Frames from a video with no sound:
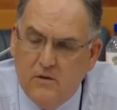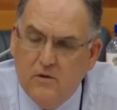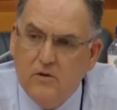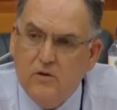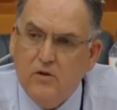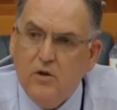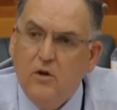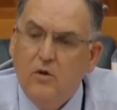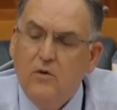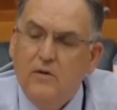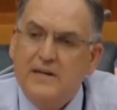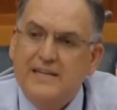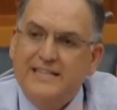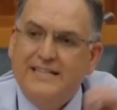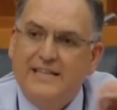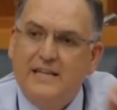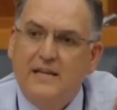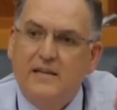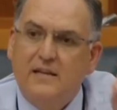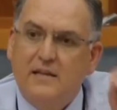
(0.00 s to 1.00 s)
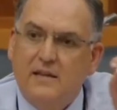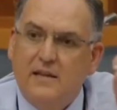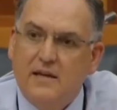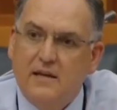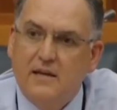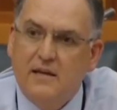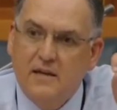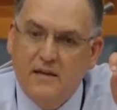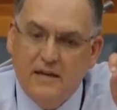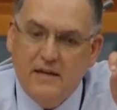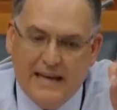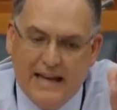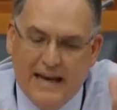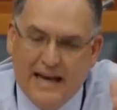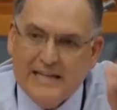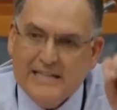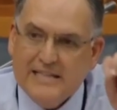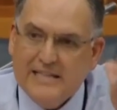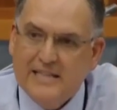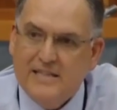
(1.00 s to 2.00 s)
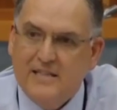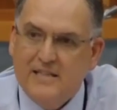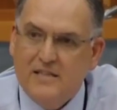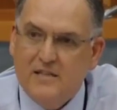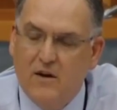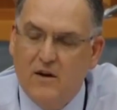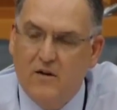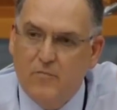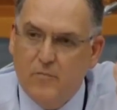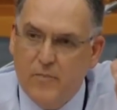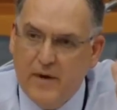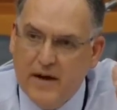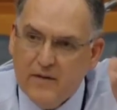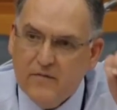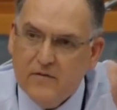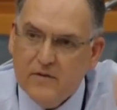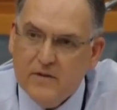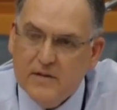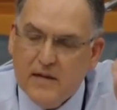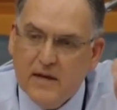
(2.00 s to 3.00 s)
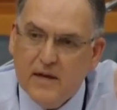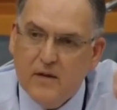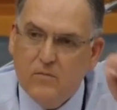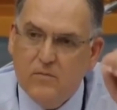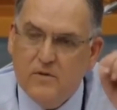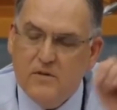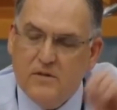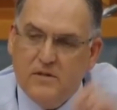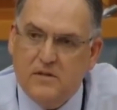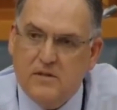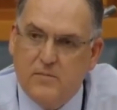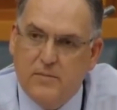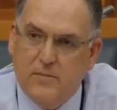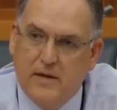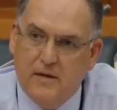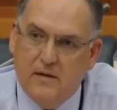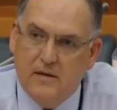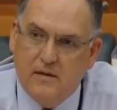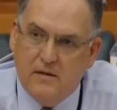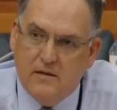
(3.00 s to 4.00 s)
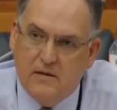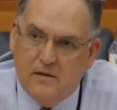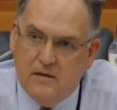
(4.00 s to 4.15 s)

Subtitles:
You told us that the license of Brackfontein was suspended.